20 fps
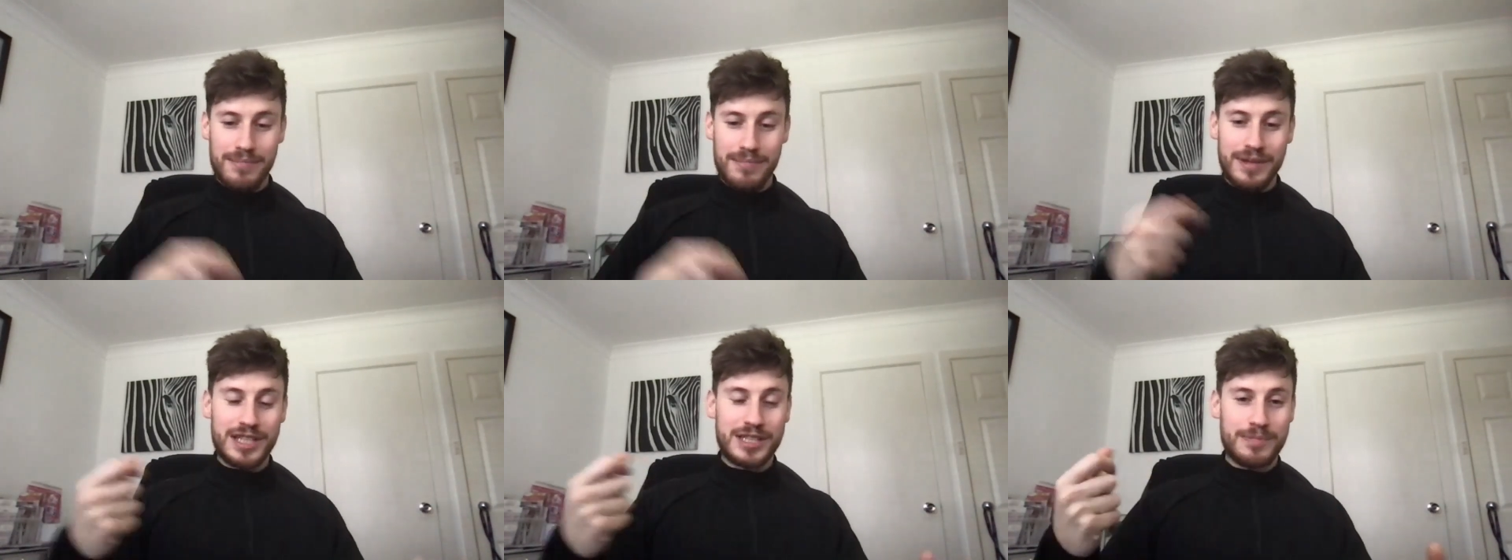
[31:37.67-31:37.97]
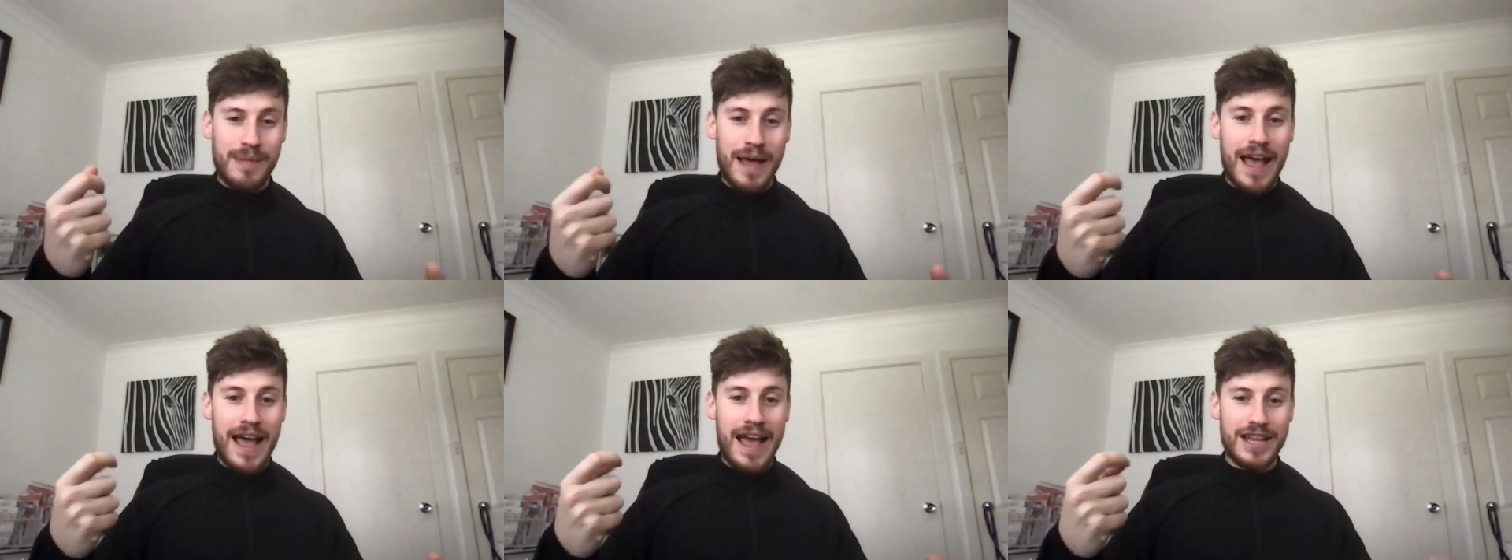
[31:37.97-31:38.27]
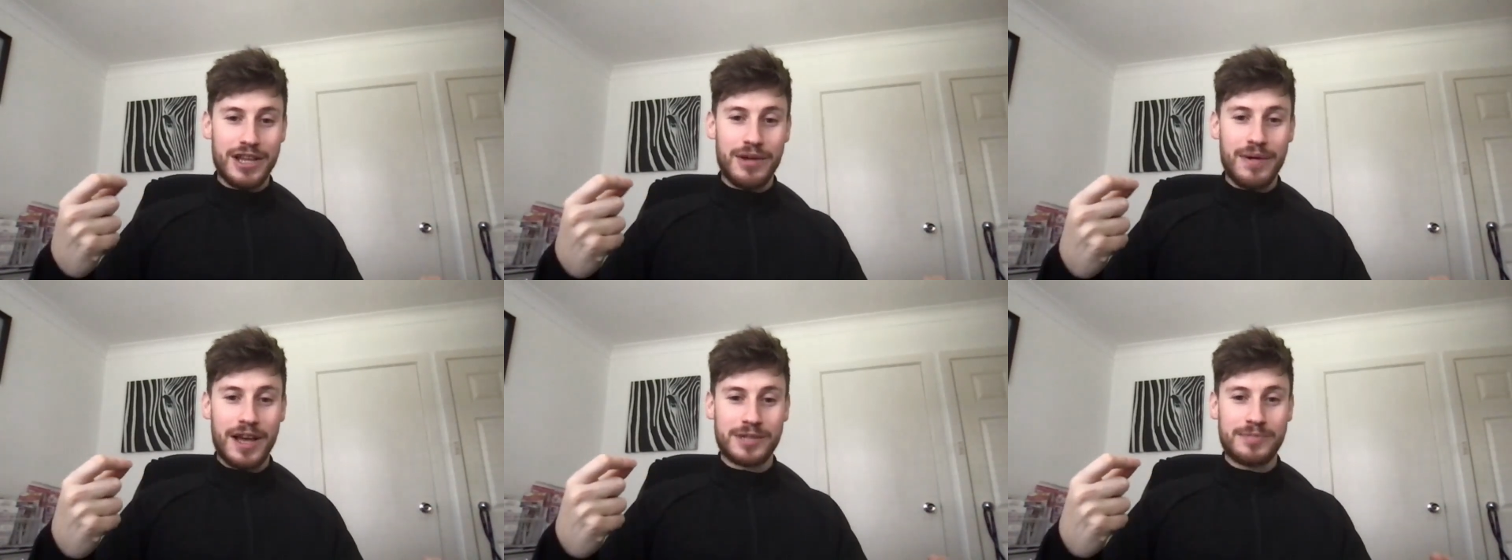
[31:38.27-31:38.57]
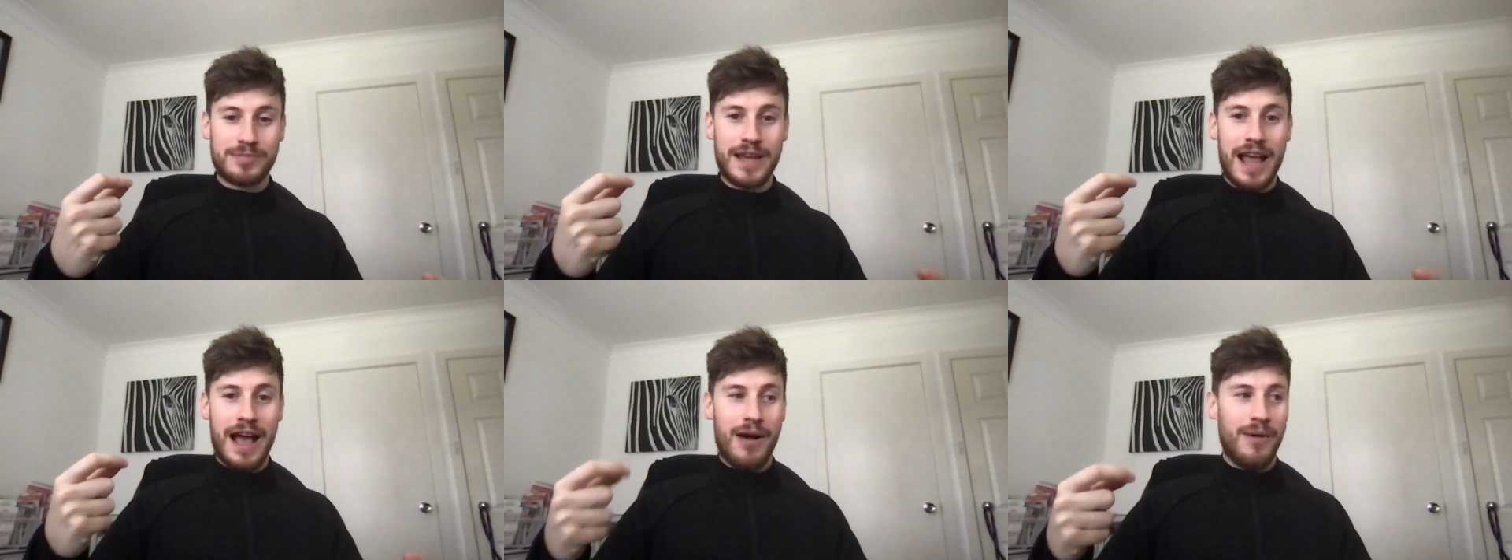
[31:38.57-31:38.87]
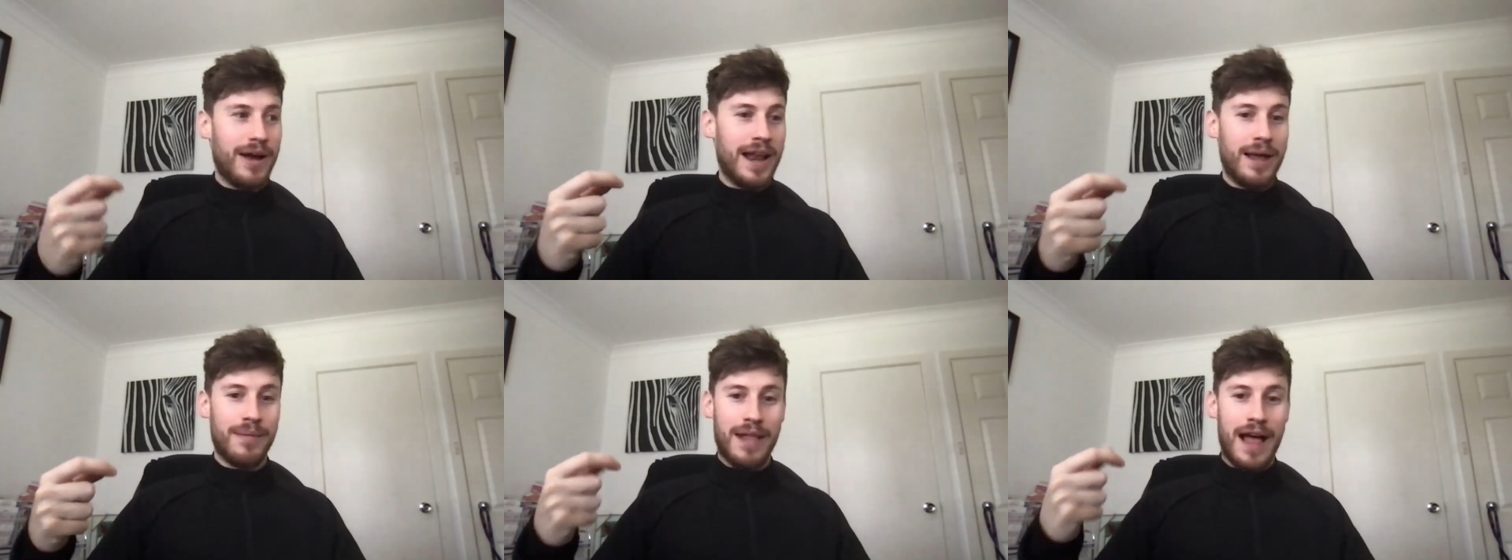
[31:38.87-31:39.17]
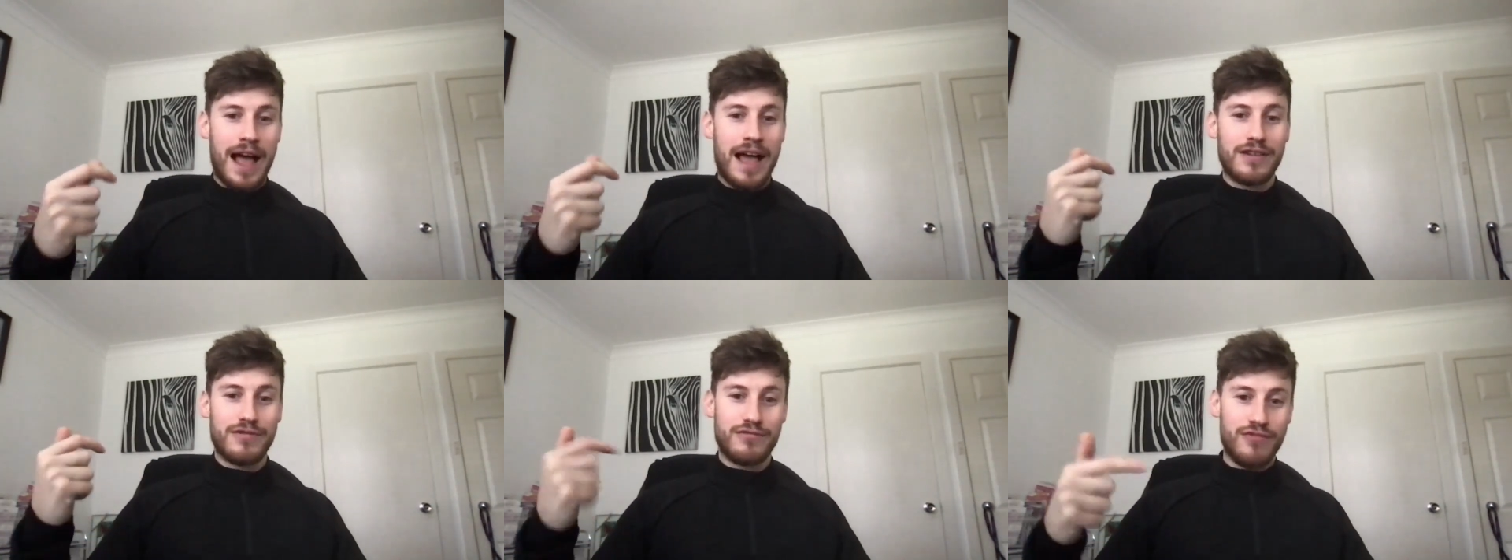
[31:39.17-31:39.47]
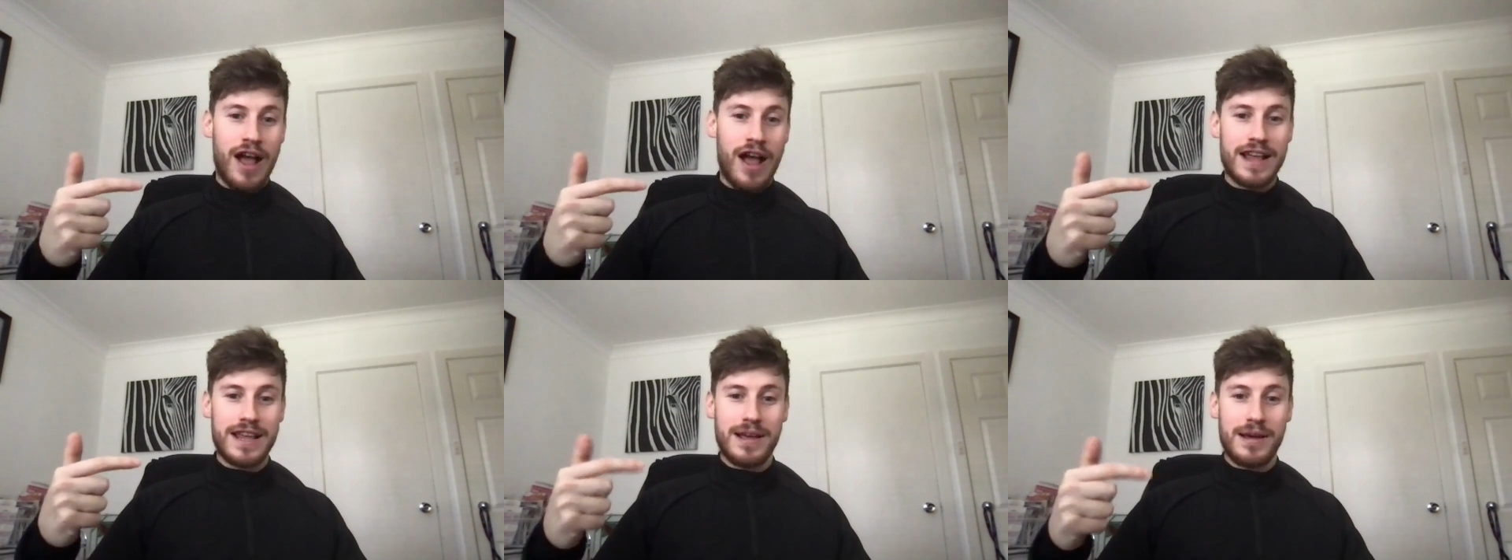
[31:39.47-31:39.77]
spare USB out, and I'm like,
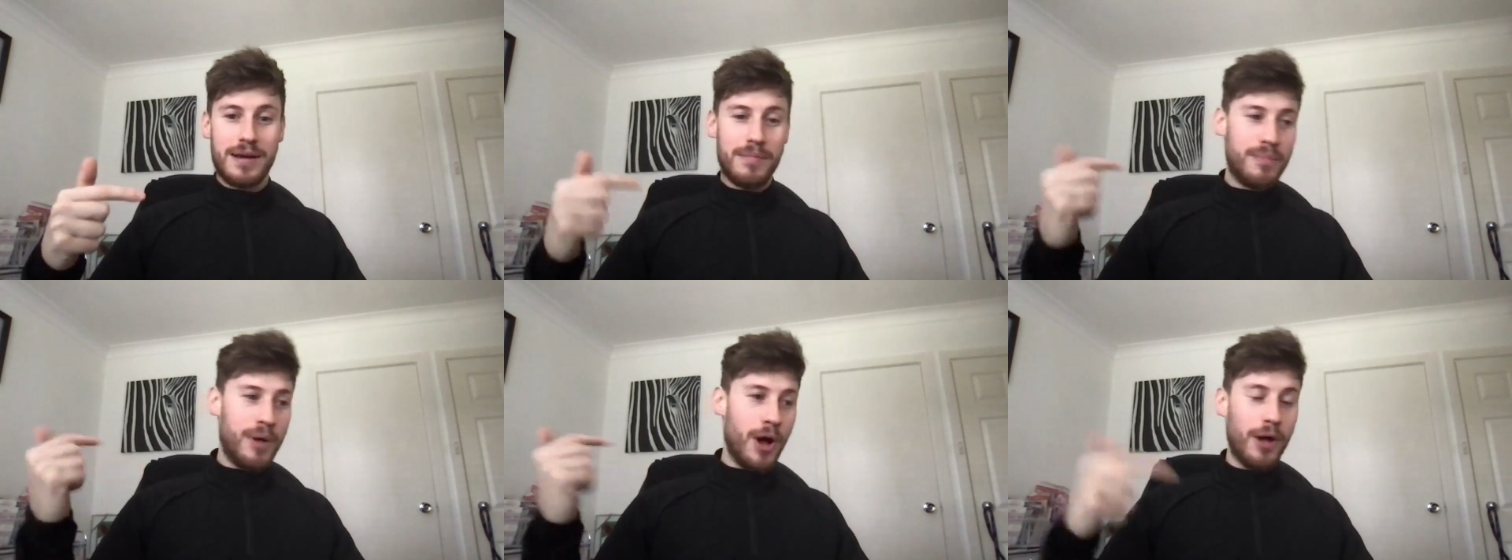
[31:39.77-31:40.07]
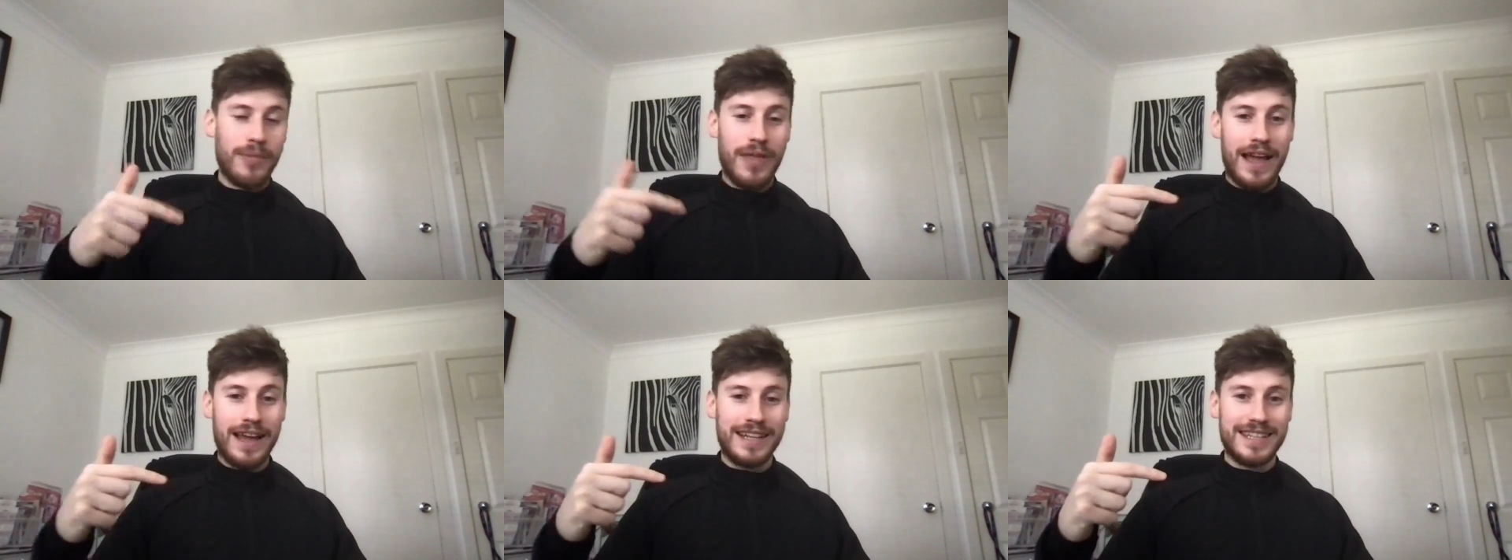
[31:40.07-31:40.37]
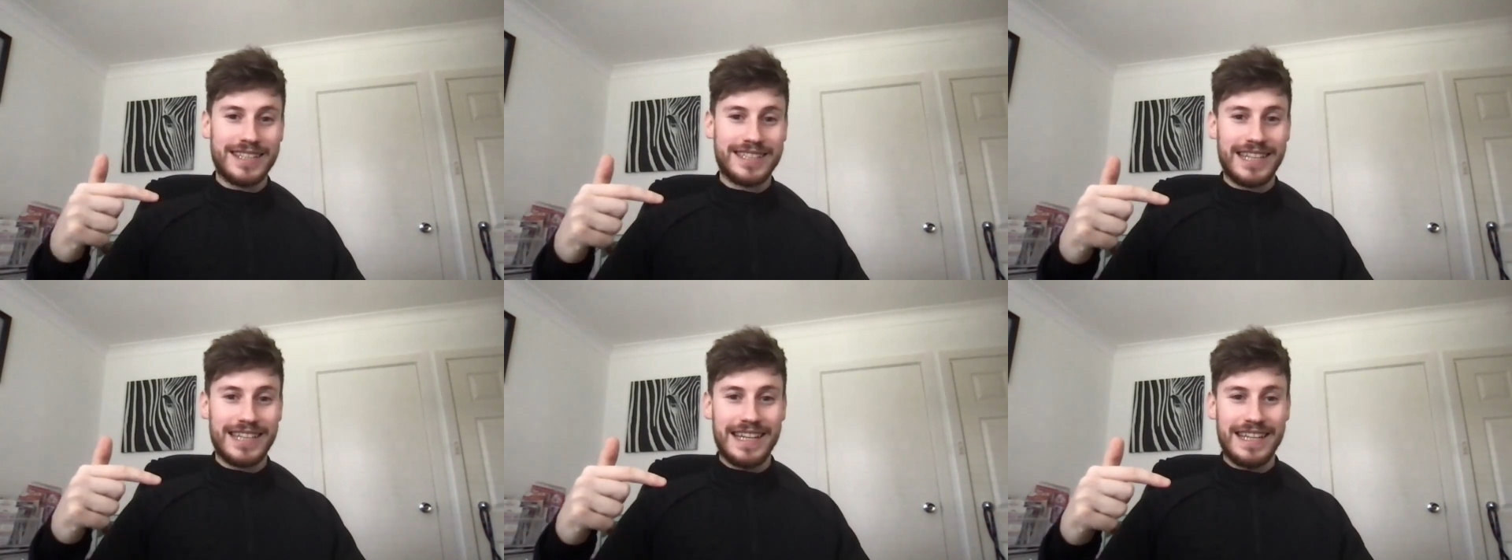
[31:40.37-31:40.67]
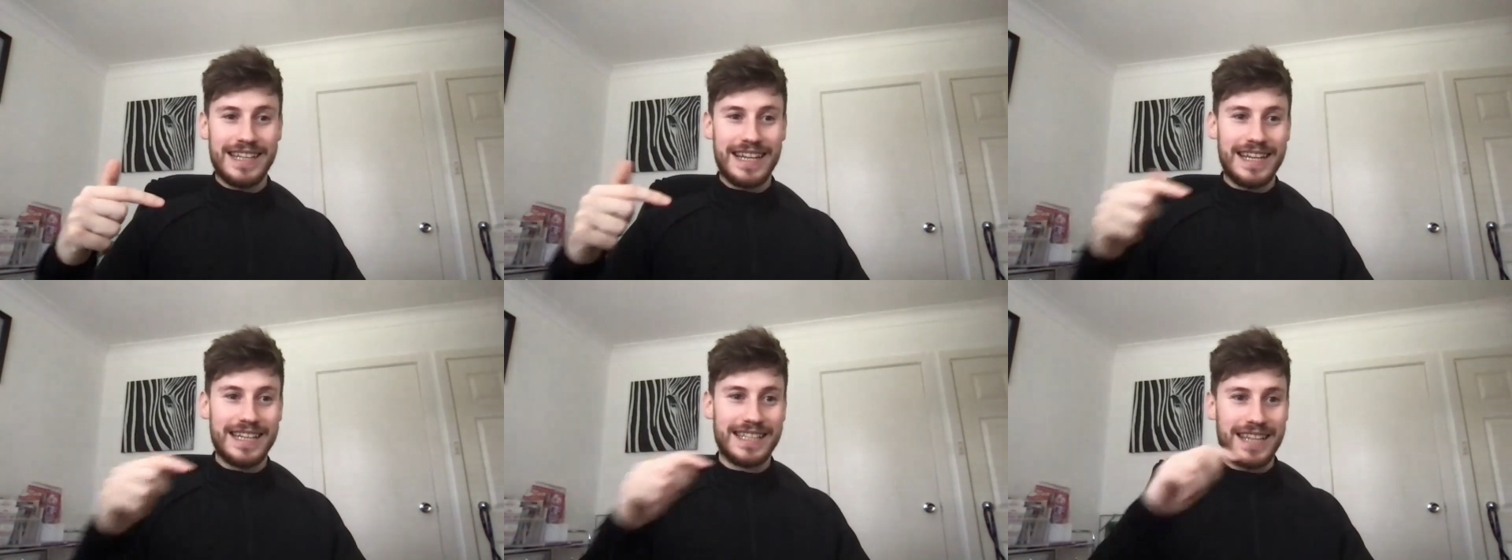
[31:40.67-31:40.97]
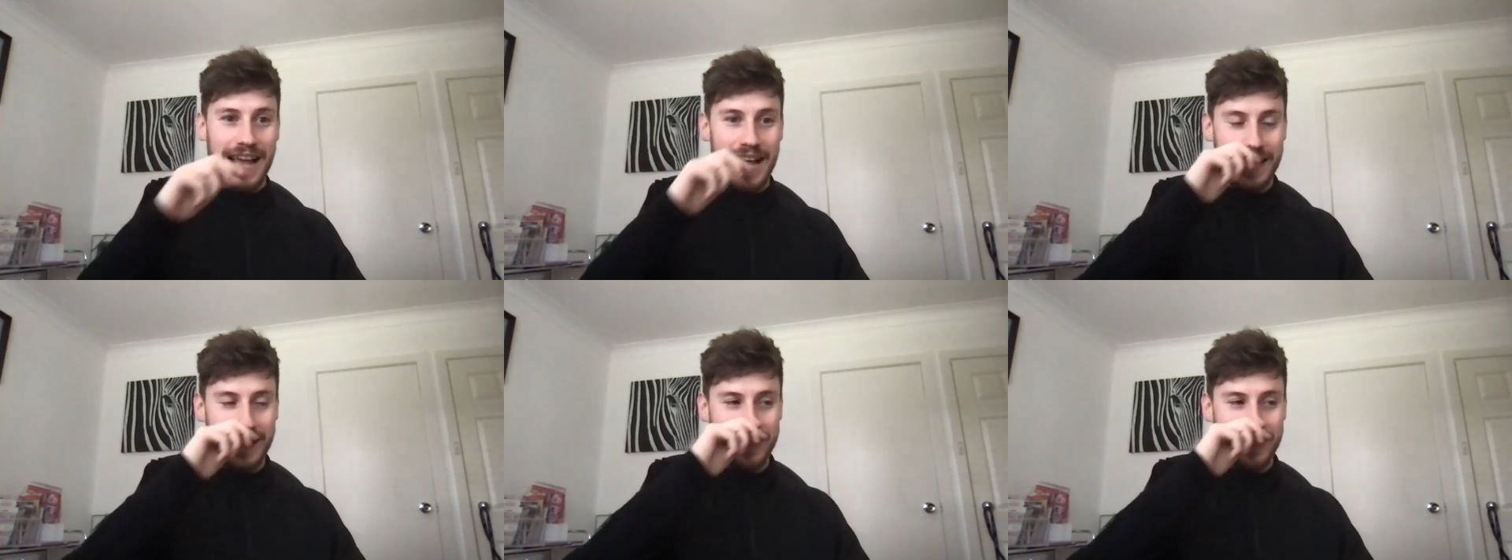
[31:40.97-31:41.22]
right, pop that in the CDJ.